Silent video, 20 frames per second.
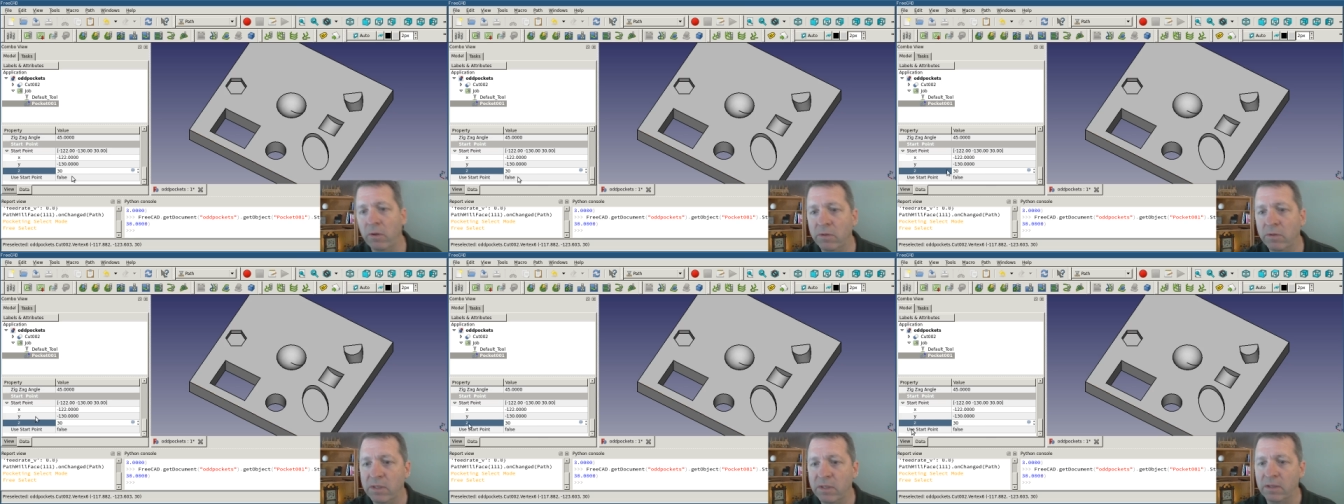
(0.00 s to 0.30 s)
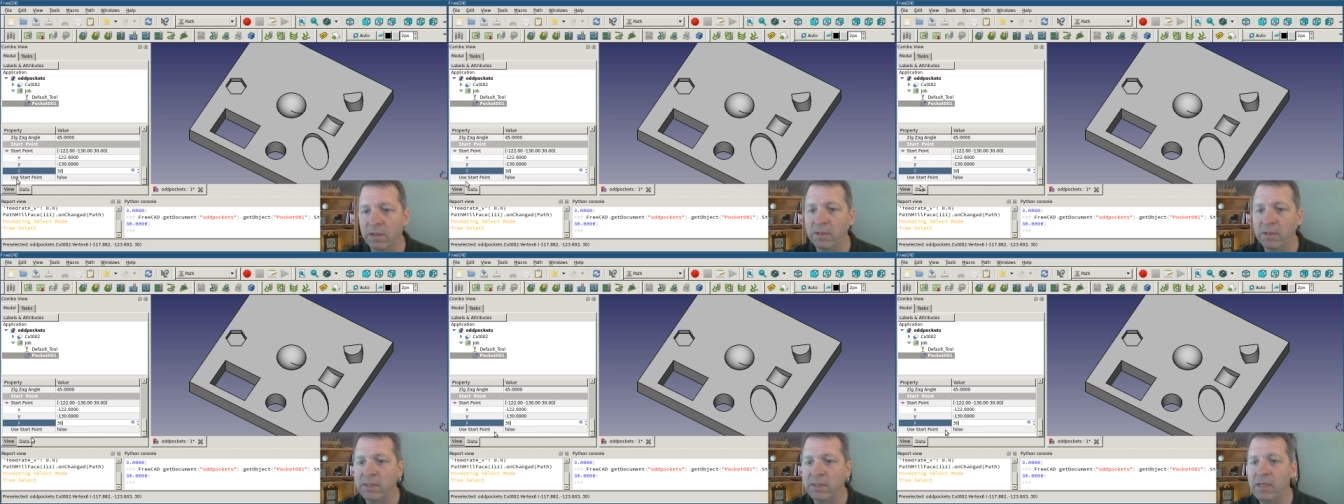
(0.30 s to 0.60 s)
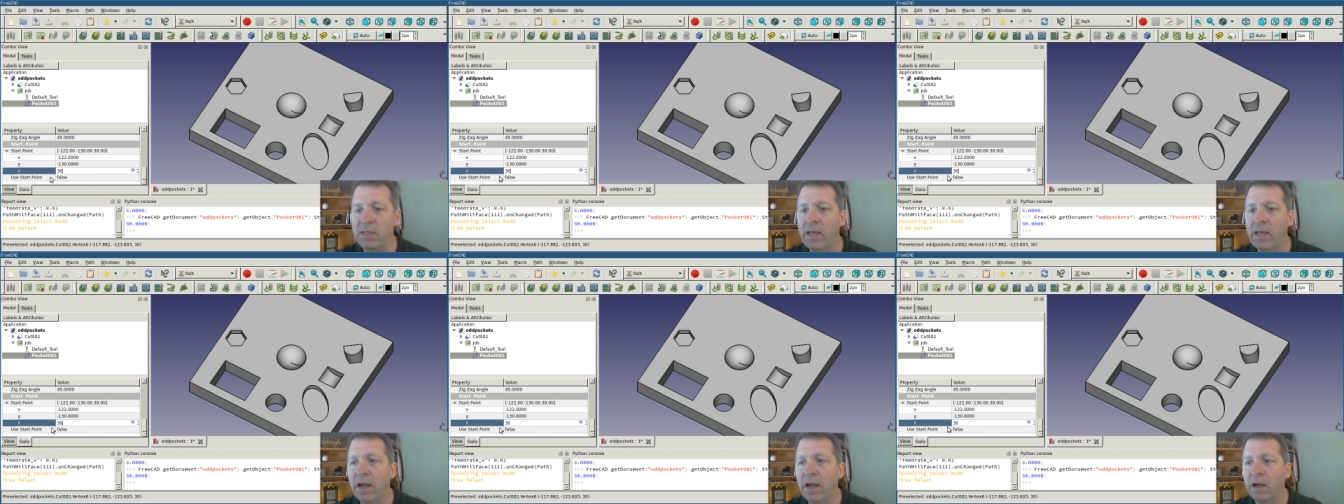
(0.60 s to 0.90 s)
is that the
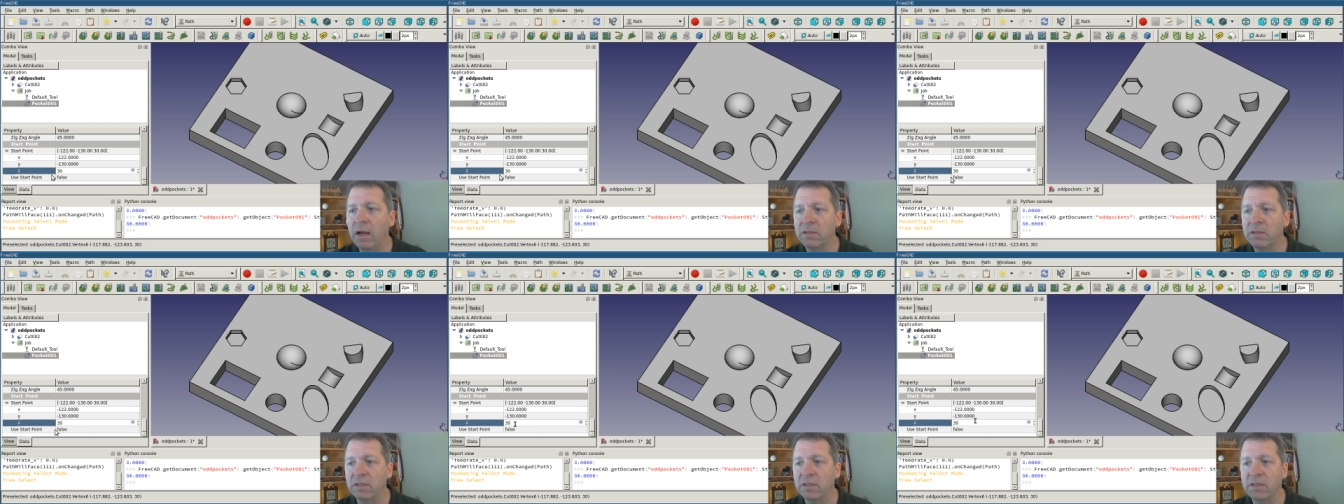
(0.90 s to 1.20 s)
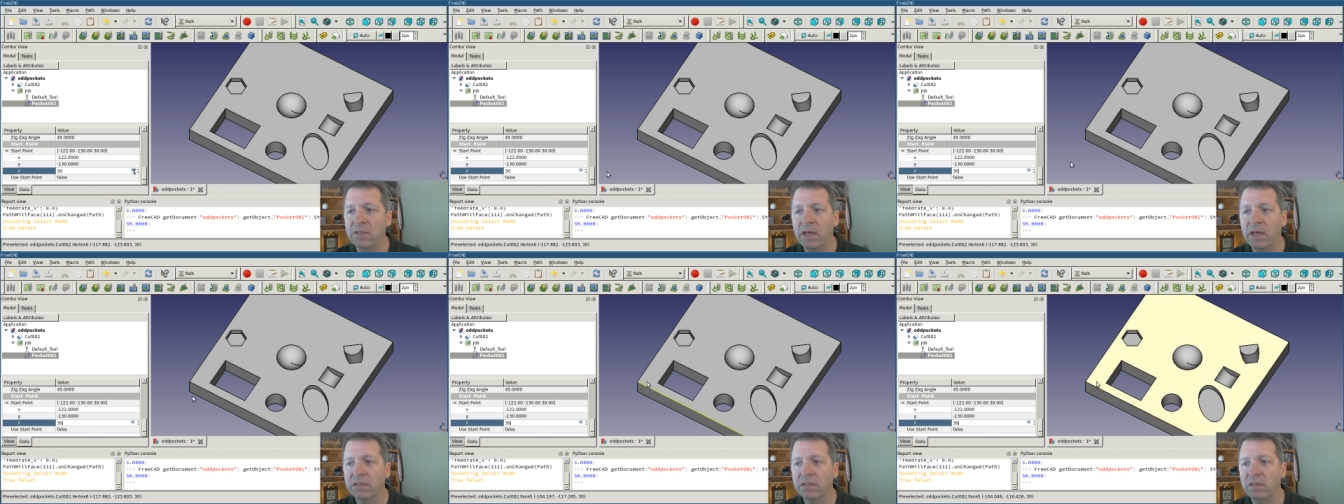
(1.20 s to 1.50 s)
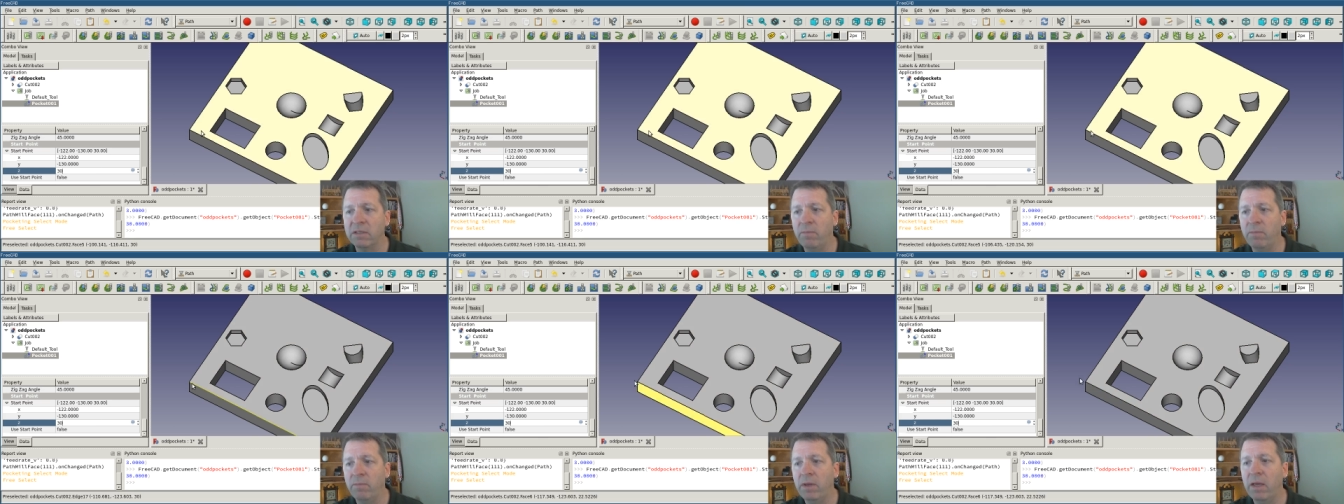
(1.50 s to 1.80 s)
z-axis has
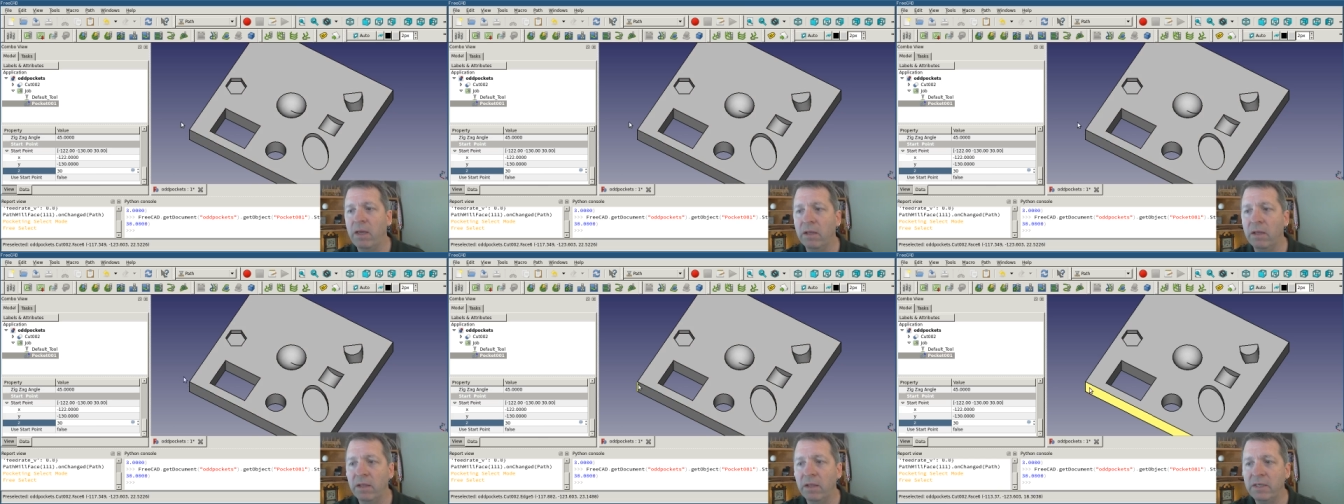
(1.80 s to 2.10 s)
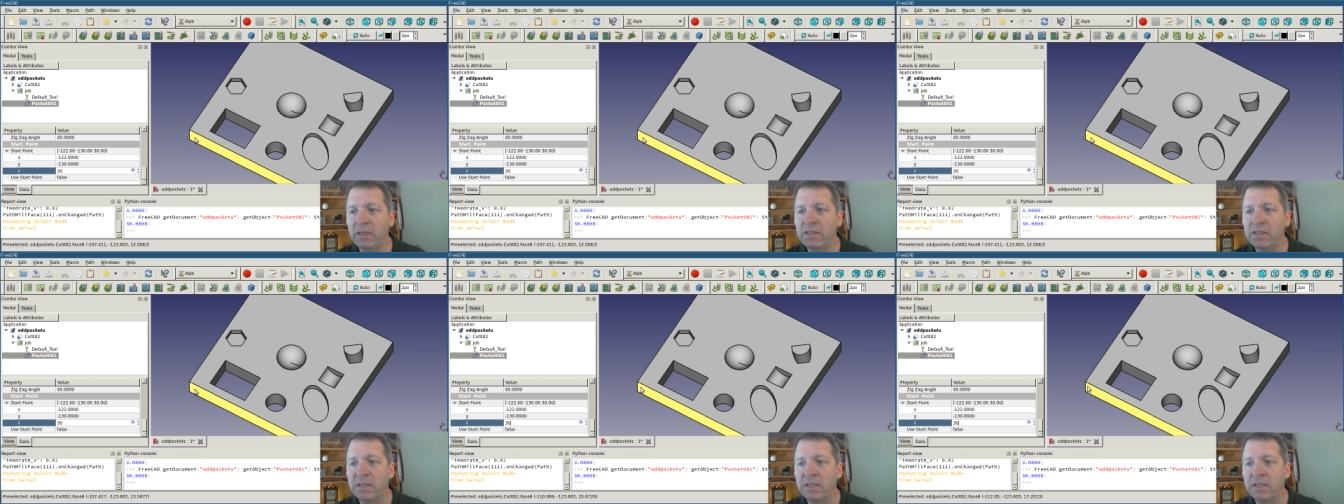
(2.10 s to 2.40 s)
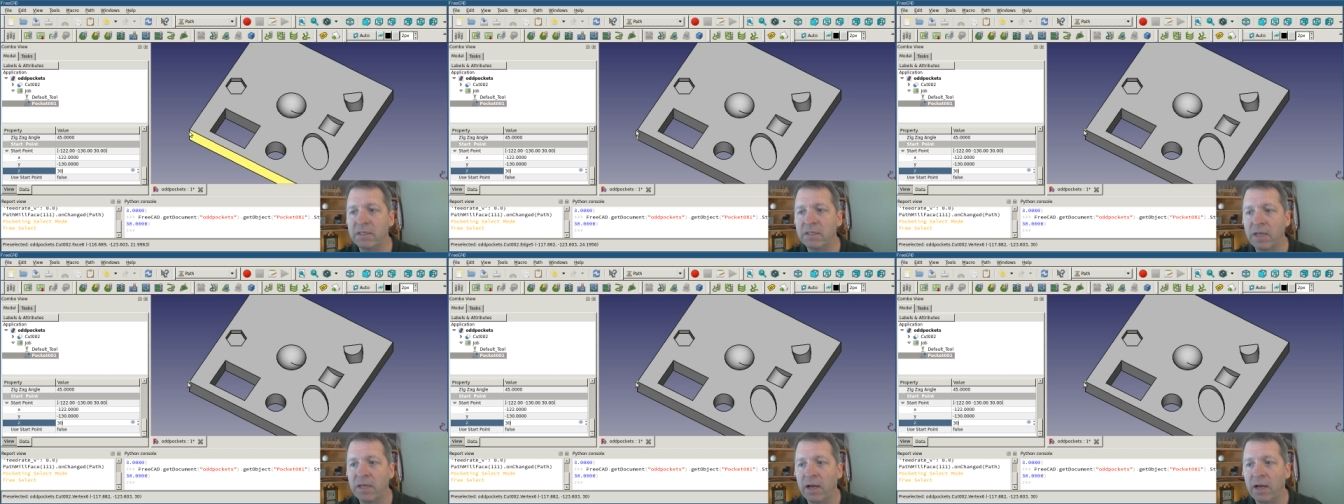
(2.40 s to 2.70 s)
to be at least
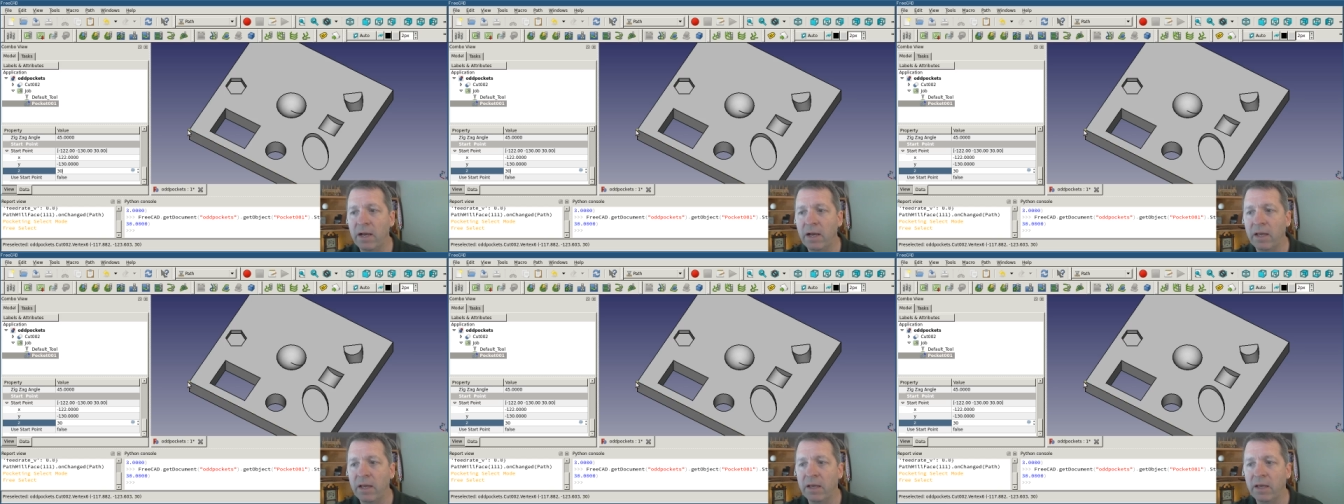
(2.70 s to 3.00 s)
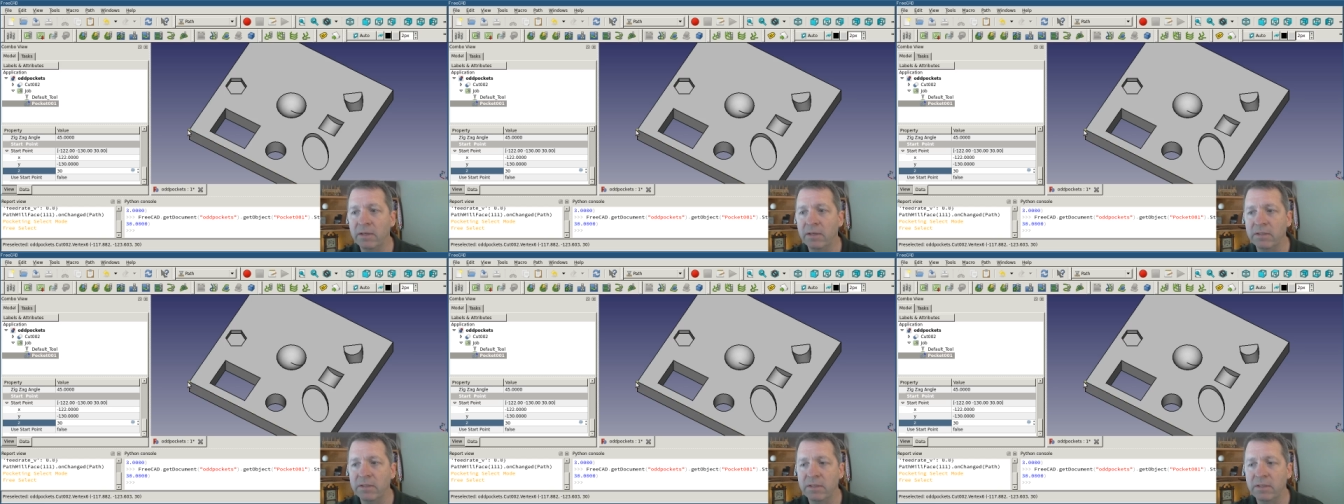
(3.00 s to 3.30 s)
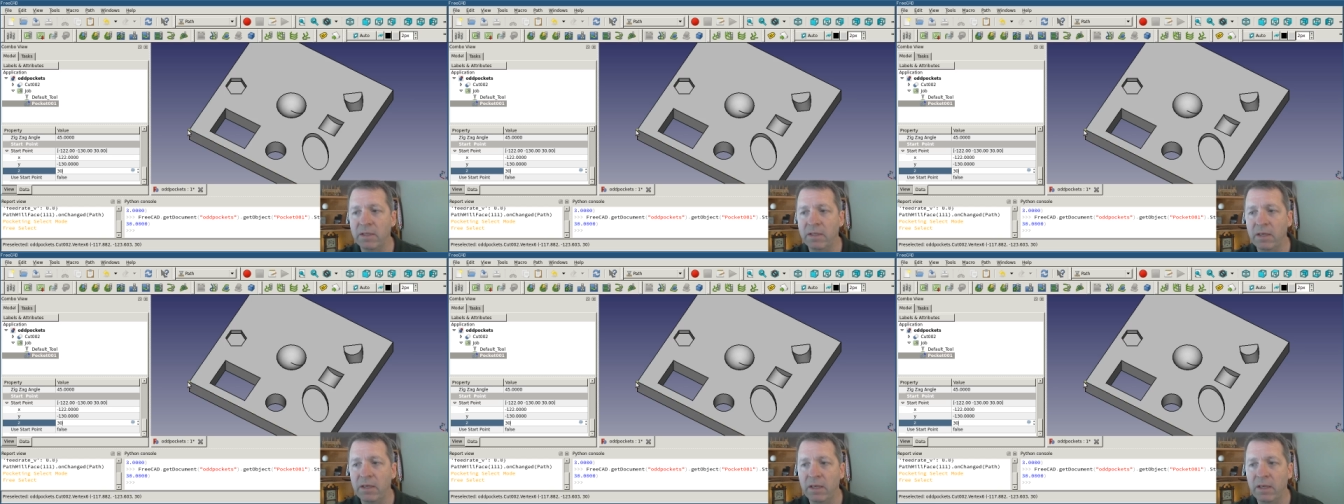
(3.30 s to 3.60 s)
as high as
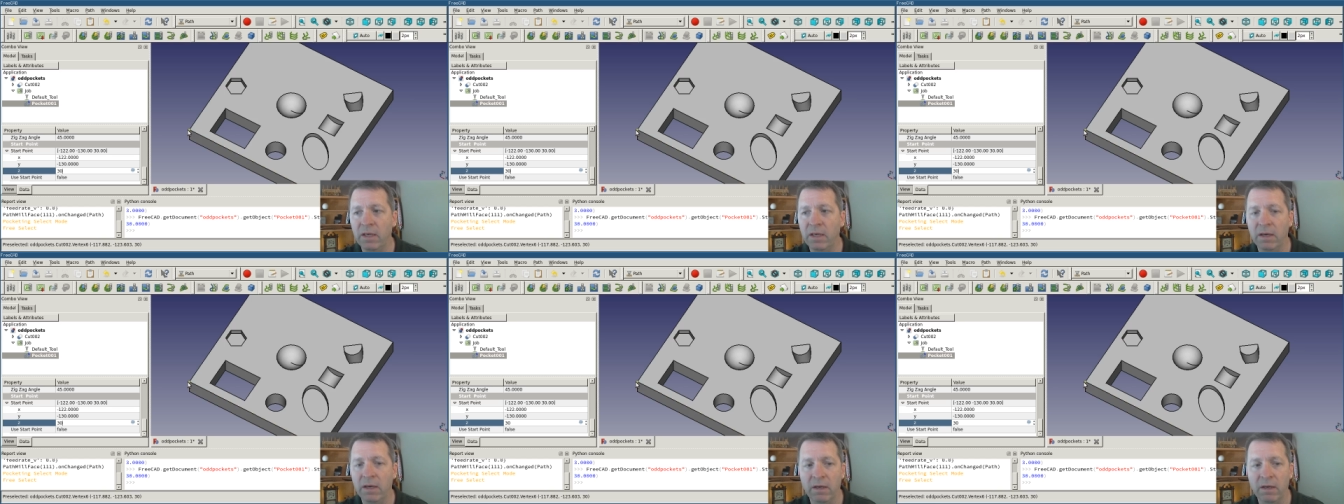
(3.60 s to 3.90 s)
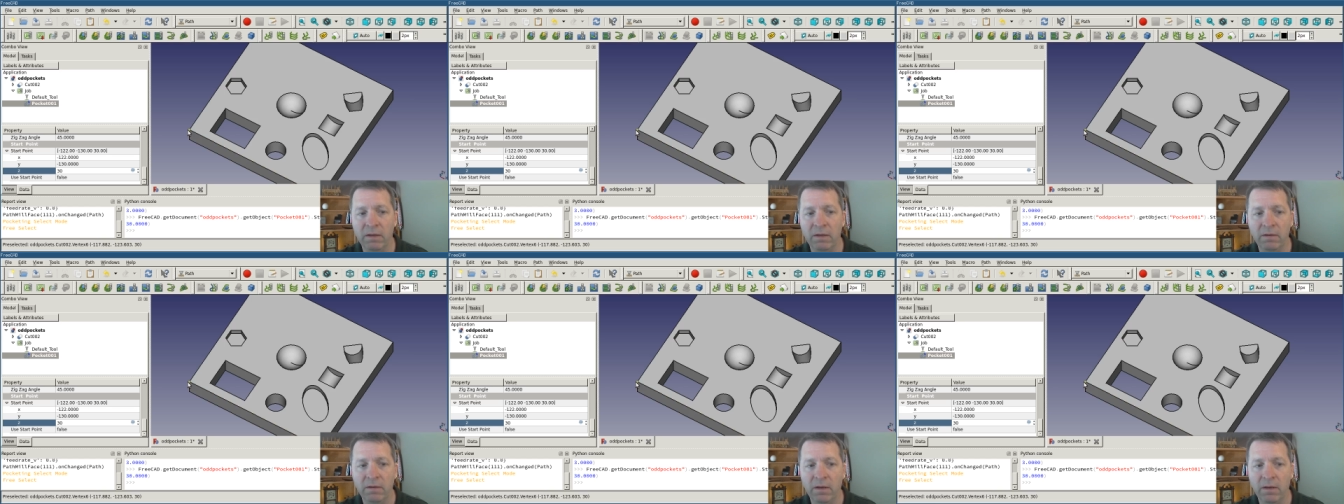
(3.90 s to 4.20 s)
the